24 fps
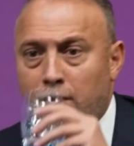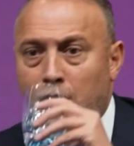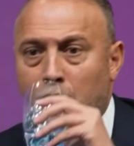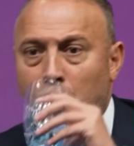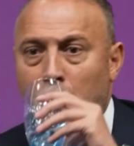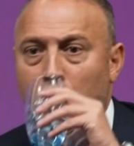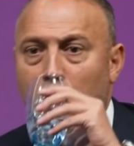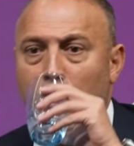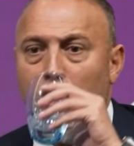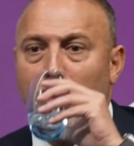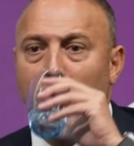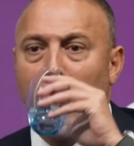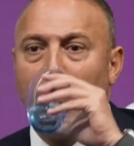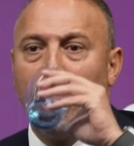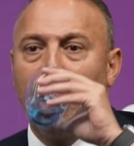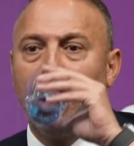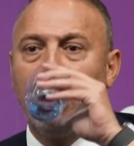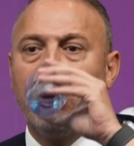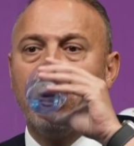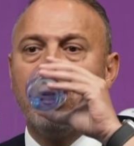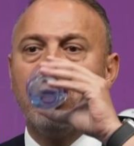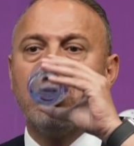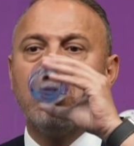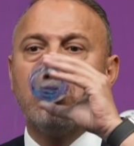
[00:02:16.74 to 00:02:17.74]
Good afternoon.
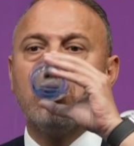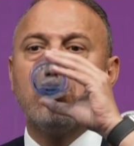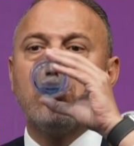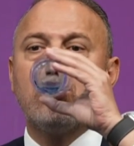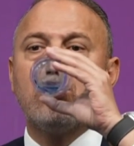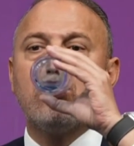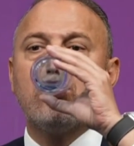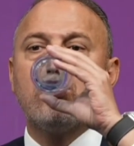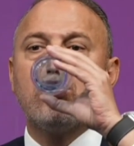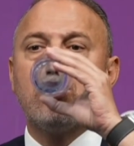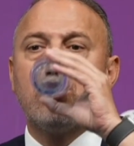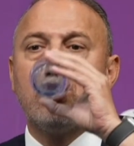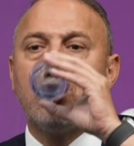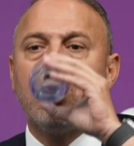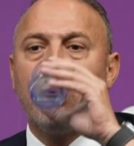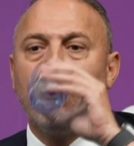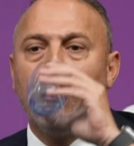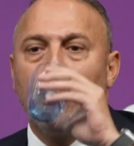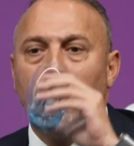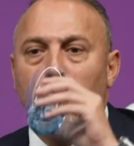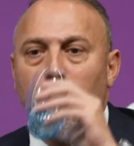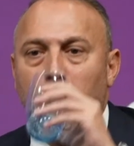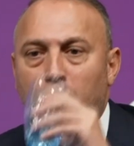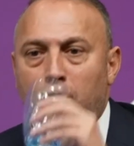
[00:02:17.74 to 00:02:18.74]
My name is Aaron
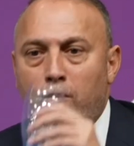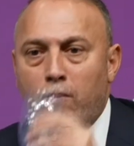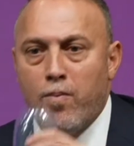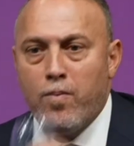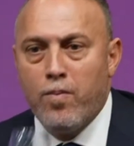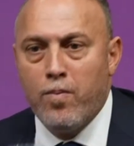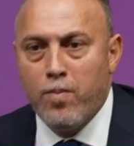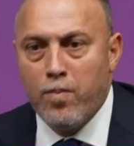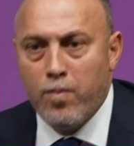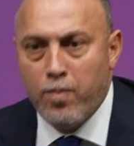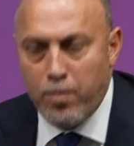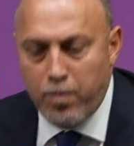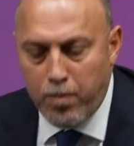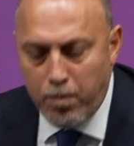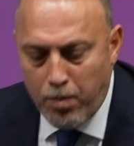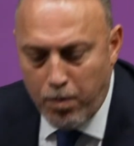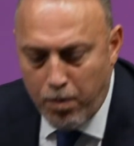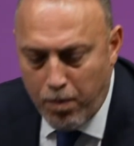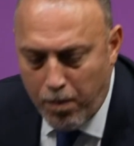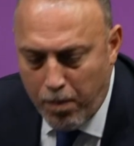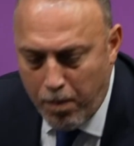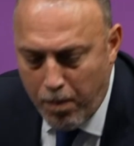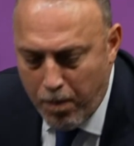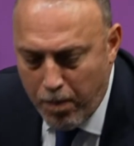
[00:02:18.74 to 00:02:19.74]
Sahin, and I'm a final
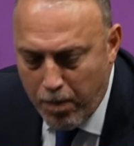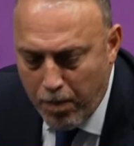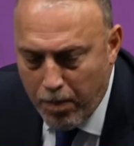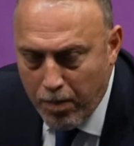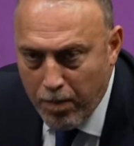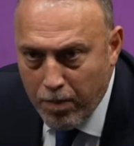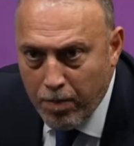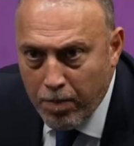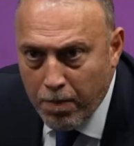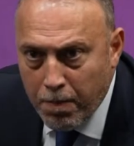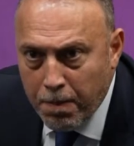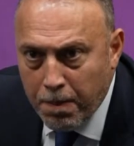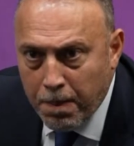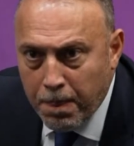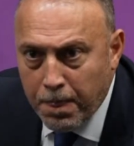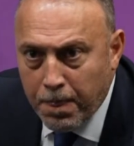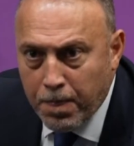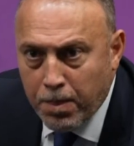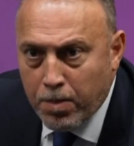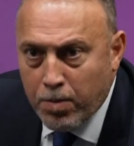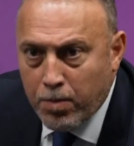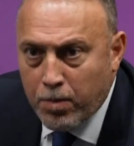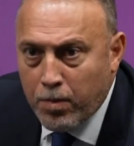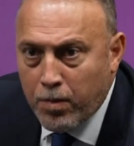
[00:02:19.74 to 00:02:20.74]
year
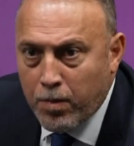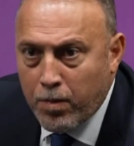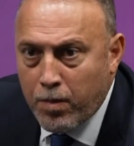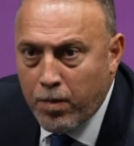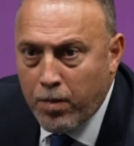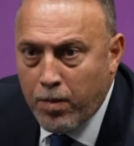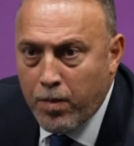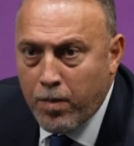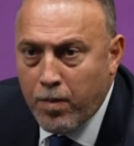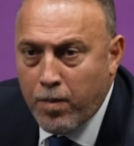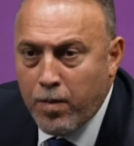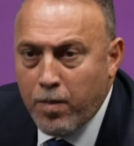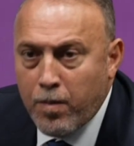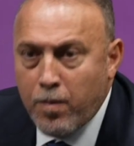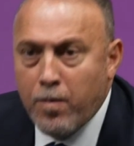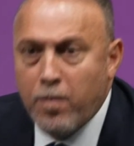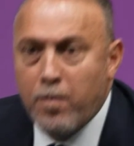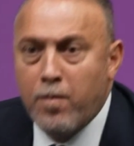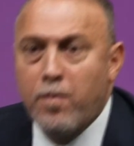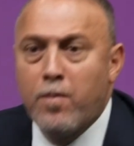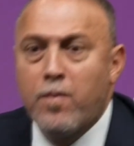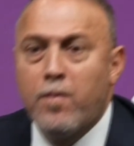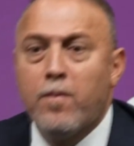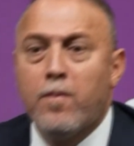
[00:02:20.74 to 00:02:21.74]
student studying
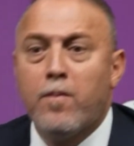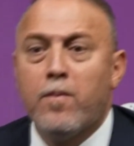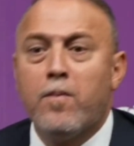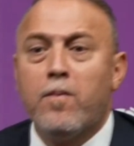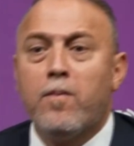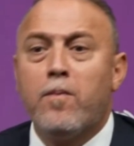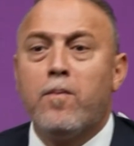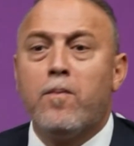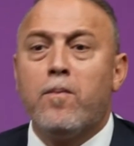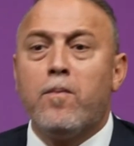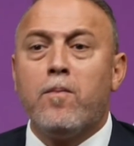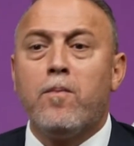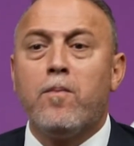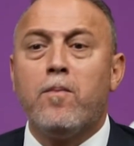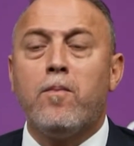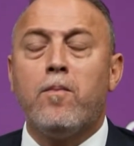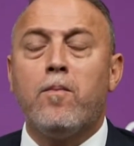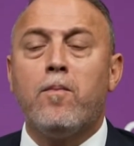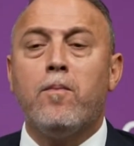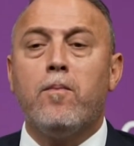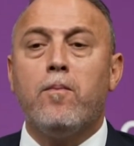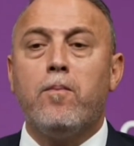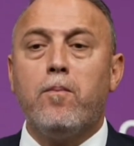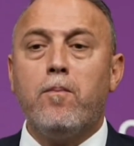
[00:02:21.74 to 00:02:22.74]
international relations at
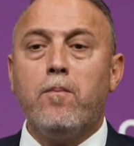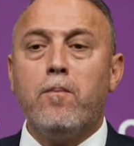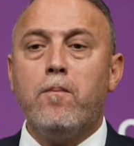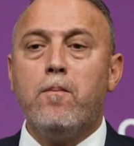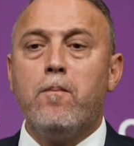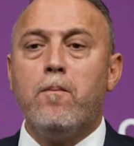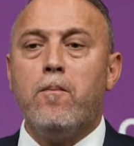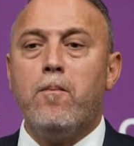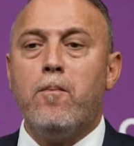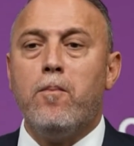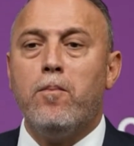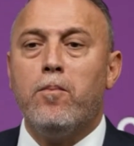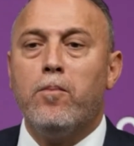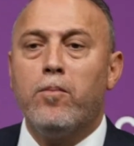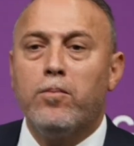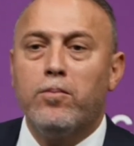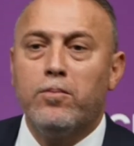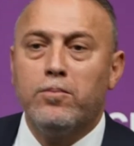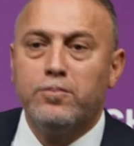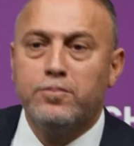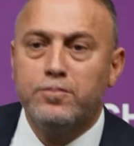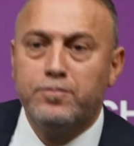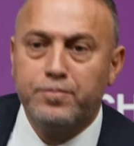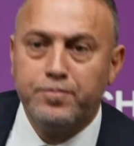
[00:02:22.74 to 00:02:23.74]
London
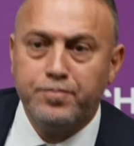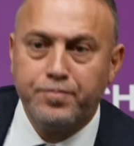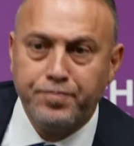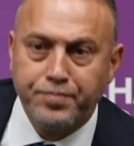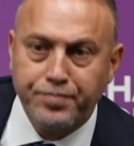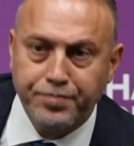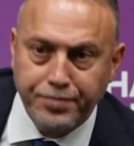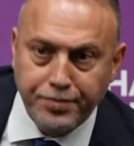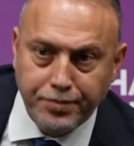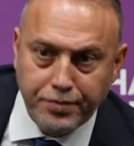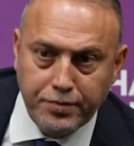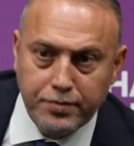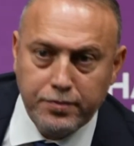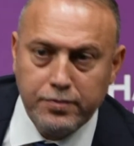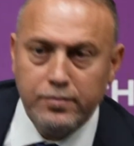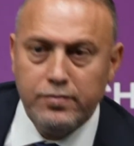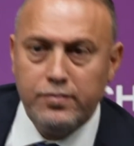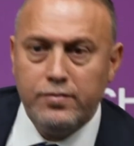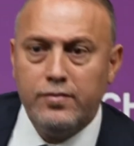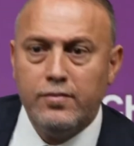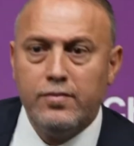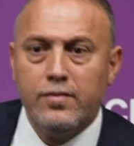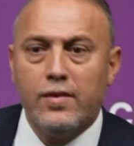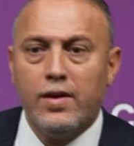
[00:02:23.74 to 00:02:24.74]
Metropolitan University.
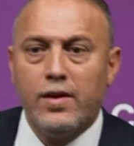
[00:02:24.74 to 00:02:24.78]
